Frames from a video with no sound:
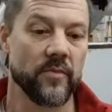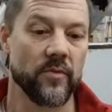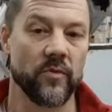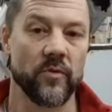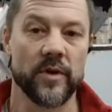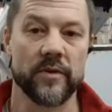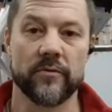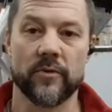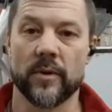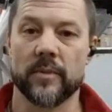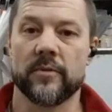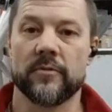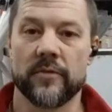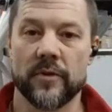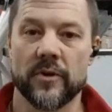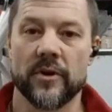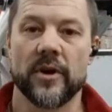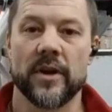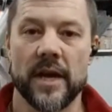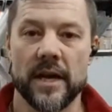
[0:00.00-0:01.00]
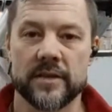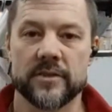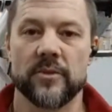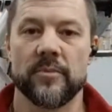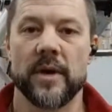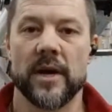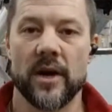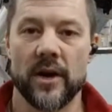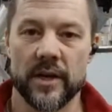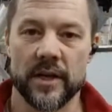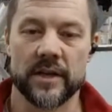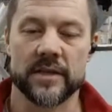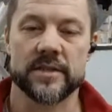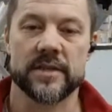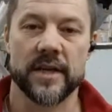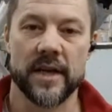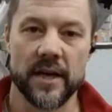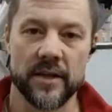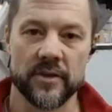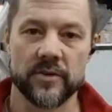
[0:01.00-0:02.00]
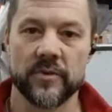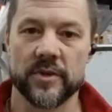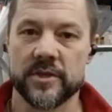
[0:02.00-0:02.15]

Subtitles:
we formed Furrion Exobionics together,